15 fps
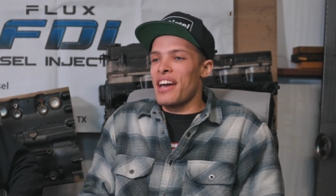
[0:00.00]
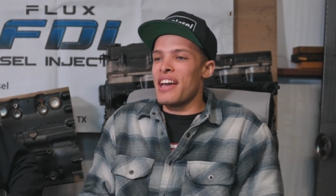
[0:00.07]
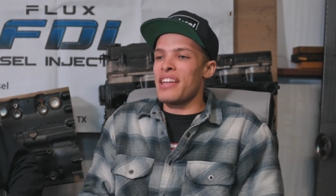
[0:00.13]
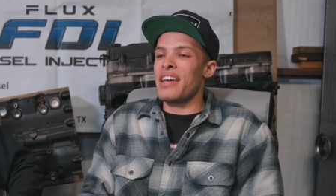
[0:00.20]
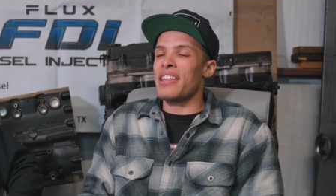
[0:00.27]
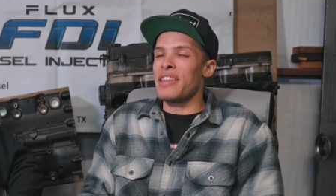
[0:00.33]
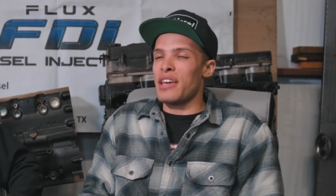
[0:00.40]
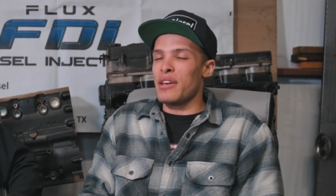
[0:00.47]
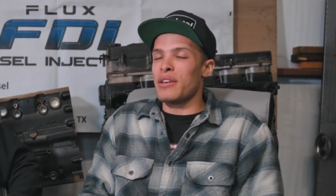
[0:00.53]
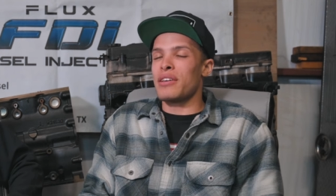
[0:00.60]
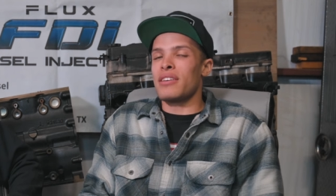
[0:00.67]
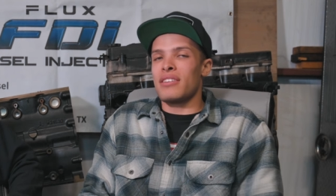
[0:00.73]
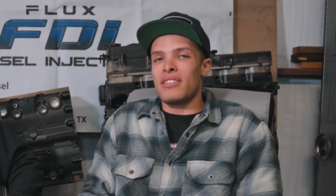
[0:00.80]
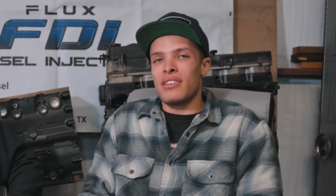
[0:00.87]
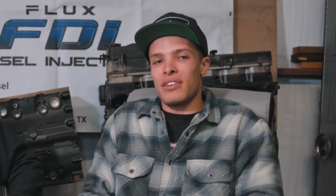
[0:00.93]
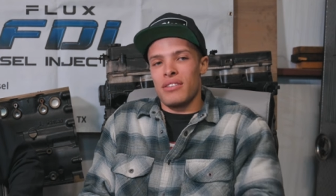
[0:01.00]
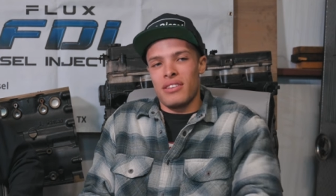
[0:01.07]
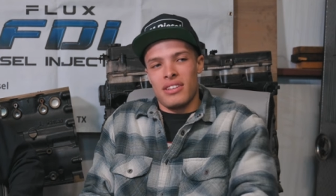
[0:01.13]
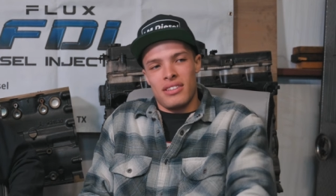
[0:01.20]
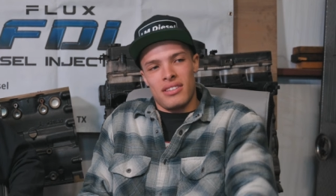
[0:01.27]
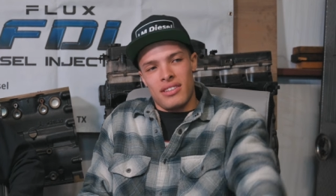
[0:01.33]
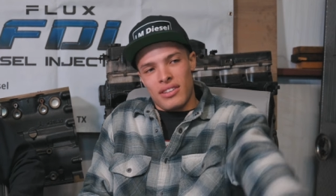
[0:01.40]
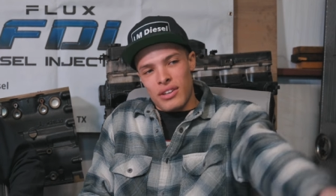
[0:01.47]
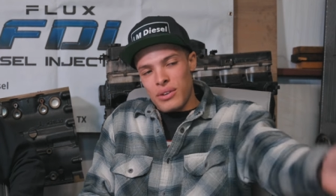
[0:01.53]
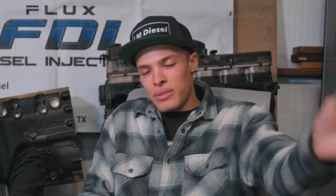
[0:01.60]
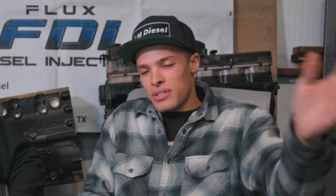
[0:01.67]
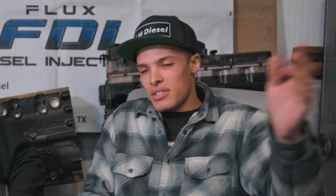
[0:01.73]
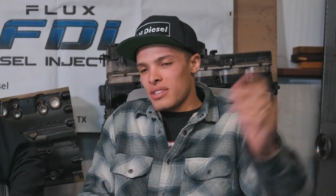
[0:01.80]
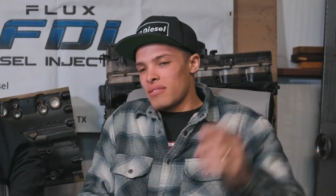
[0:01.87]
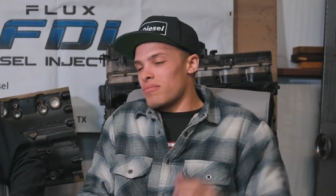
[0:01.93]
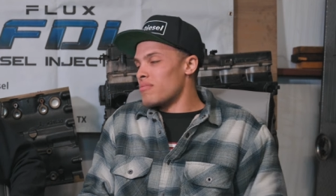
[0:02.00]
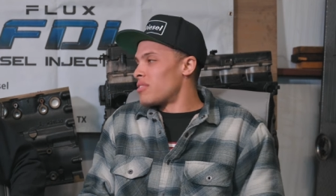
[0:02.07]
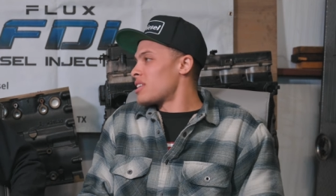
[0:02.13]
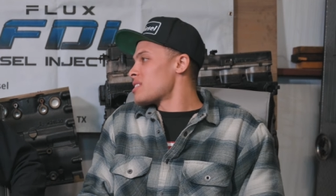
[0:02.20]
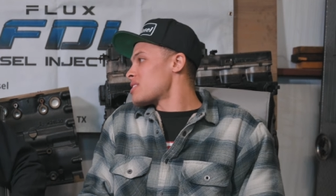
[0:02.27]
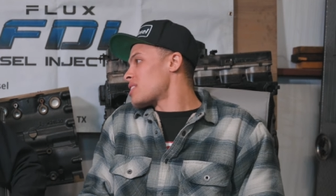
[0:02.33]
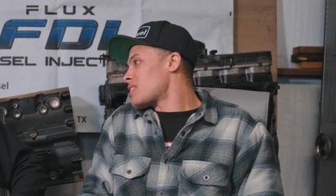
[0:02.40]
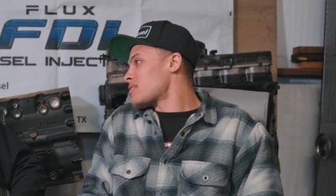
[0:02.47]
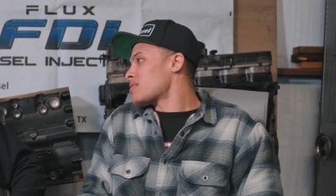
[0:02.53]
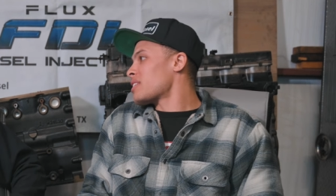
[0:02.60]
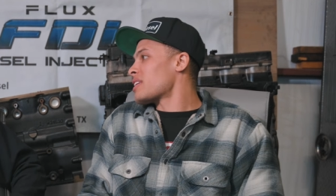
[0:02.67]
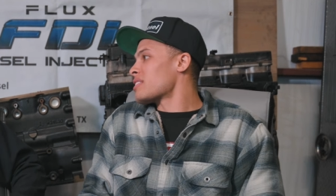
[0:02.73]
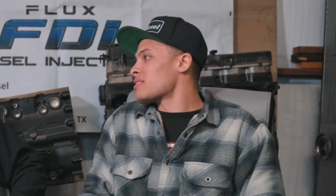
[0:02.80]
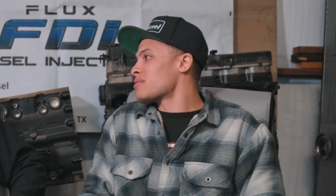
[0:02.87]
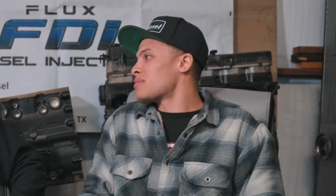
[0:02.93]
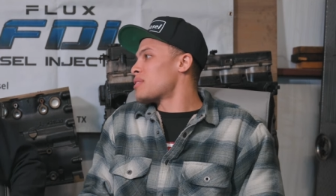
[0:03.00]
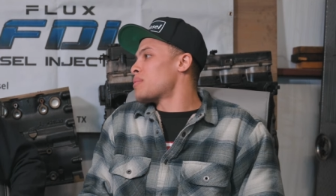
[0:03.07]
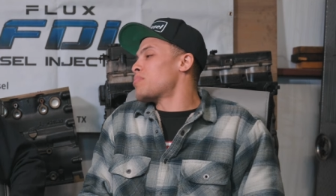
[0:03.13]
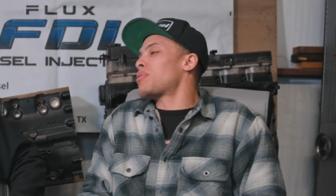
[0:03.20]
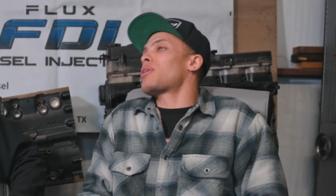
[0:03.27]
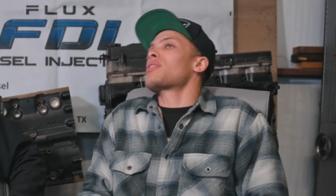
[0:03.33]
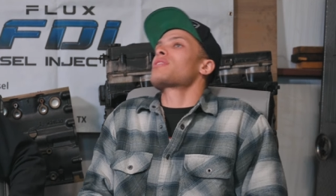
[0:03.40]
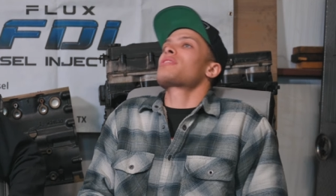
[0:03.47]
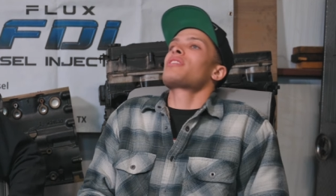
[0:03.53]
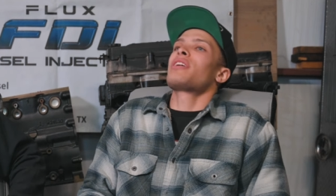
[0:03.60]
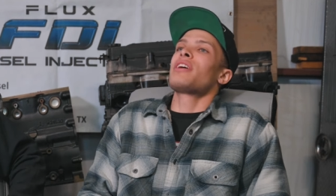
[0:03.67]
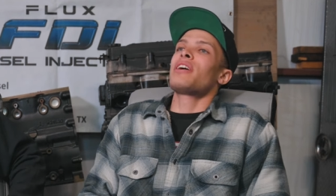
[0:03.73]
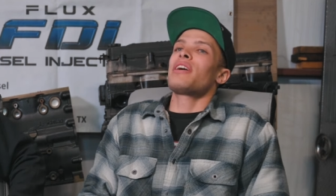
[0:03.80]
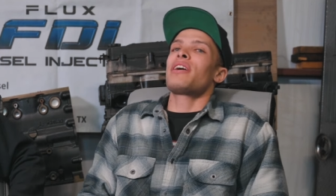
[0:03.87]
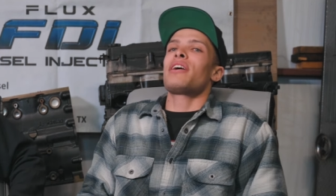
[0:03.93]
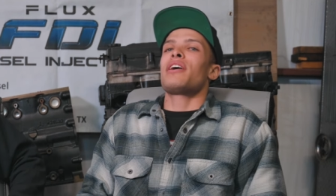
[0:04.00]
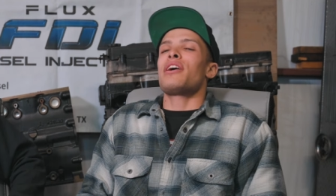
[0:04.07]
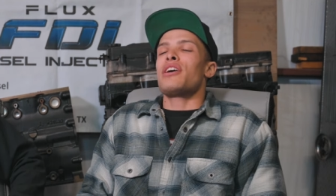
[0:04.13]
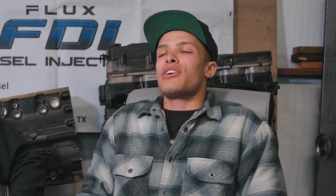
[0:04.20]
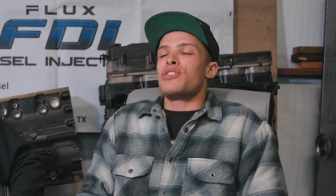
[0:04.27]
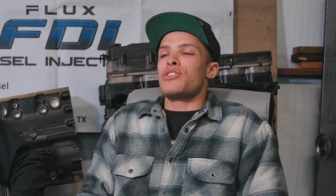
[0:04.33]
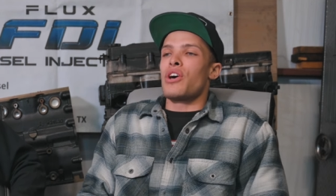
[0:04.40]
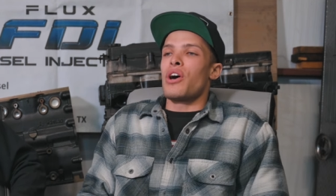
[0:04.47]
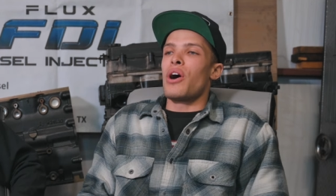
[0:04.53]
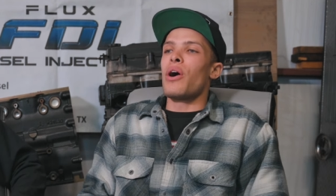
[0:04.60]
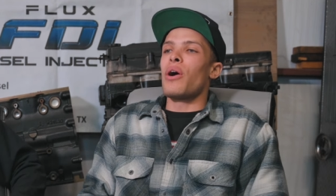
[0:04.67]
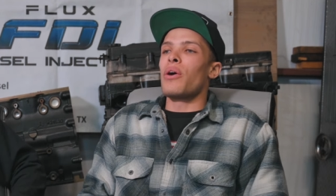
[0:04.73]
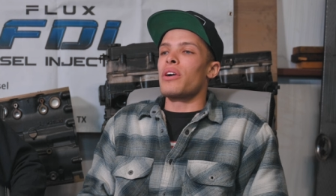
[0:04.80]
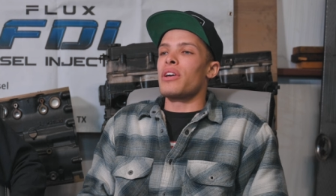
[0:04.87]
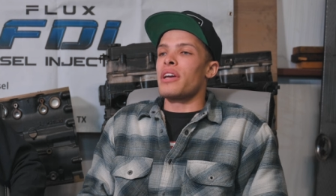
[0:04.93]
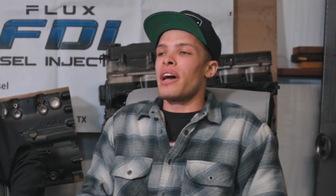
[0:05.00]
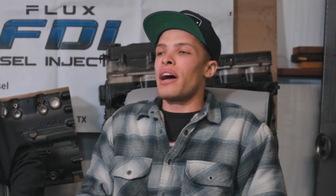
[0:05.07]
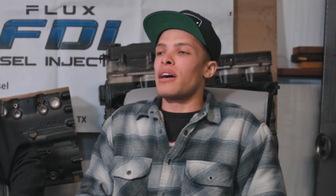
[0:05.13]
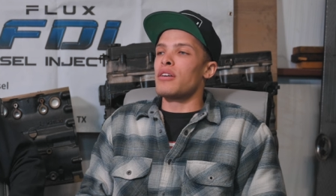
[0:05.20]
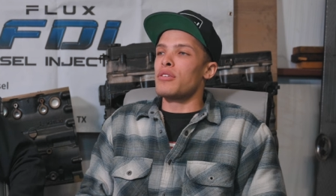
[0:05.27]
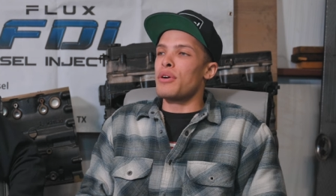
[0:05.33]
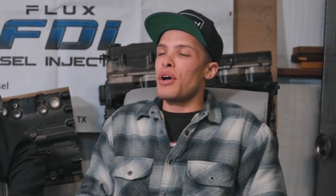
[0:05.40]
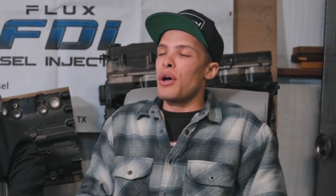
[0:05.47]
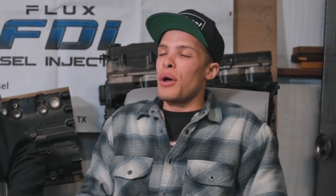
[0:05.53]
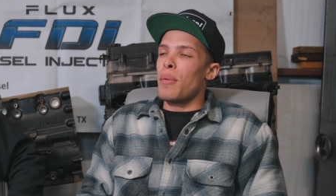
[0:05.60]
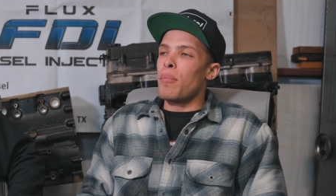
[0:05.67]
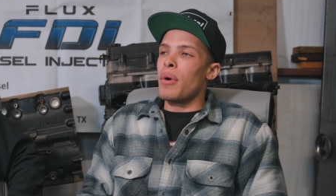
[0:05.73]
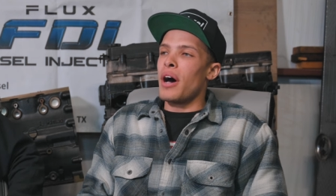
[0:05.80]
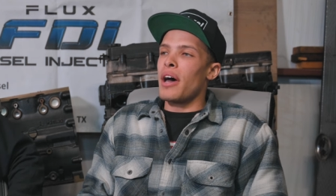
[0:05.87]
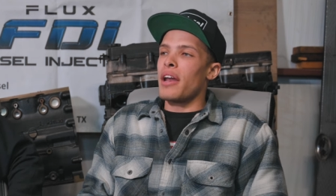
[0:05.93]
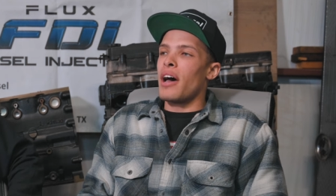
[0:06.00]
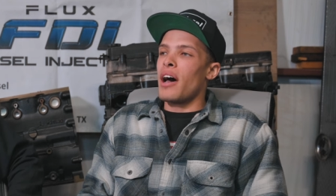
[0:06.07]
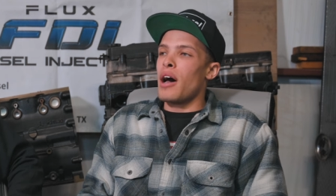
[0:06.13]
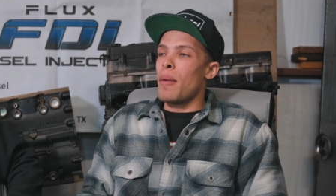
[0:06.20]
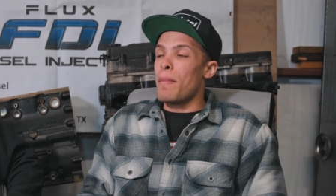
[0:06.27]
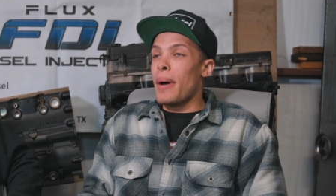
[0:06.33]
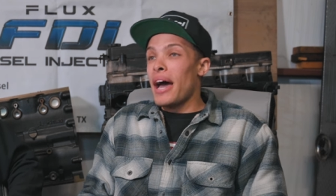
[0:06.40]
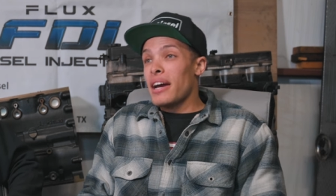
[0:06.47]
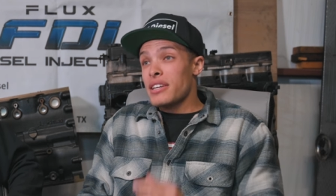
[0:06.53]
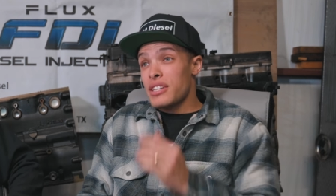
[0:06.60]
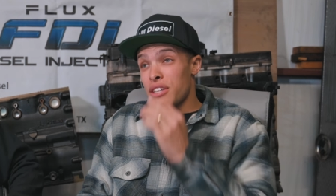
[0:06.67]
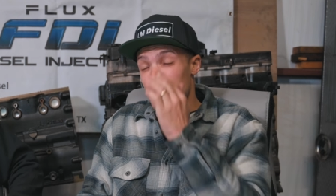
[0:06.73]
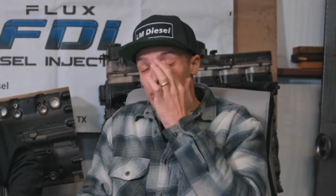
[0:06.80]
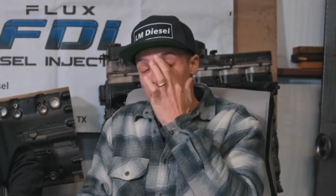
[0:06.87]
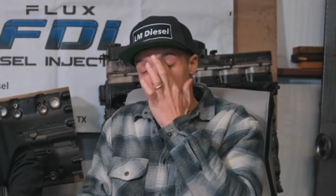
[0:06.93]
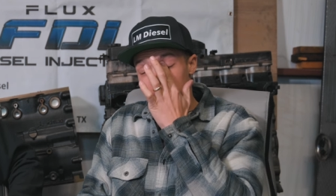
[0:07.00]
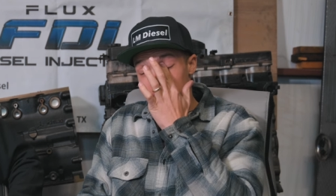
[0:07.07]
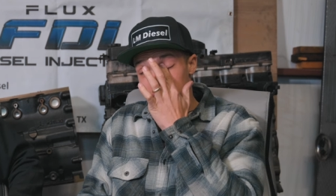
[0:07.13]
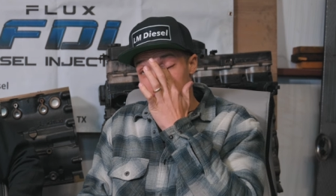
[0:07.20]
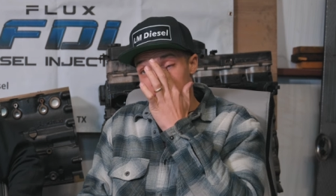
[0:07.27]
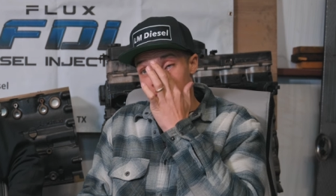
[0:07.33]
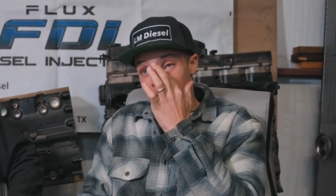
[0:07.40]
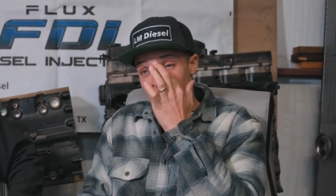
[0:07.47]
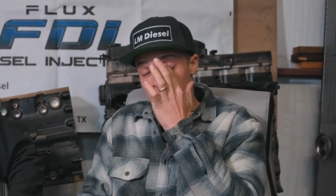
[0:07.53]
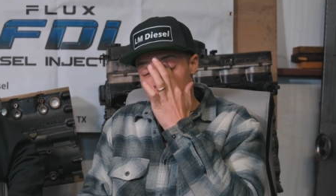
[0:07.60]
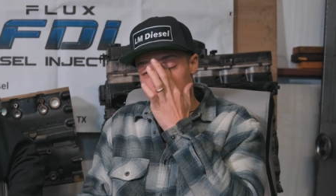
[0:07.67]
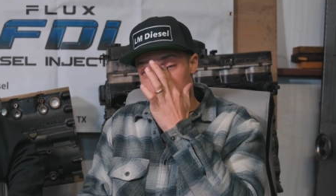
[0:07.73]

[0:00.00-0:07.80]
and, and, they, you know, it goes to fun stuff. Like it does go parts. to fun stuff. So yeah, but uh, back to UCC.